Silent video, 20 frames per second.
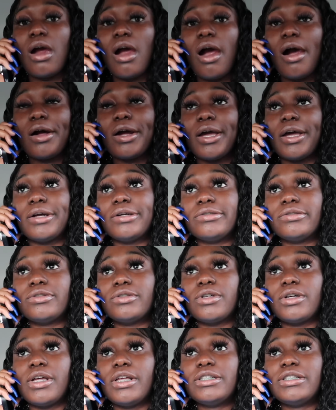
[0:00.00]
i okay. never
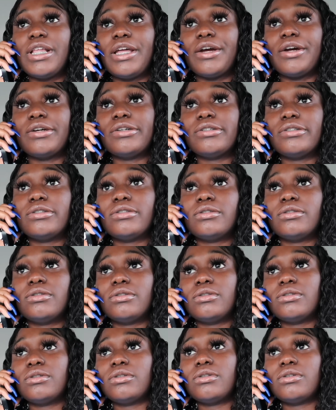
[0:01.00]
fuck with it's a there. like this on the
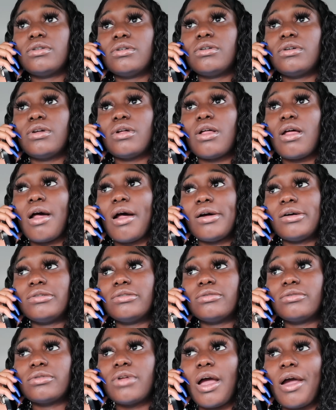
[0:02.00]
phone that's just talking to
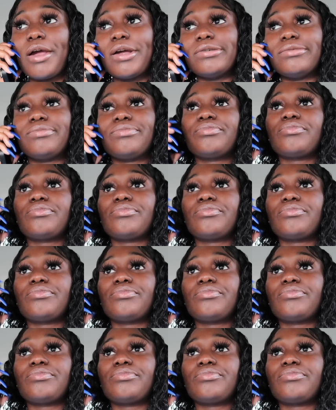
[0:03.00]
me. All right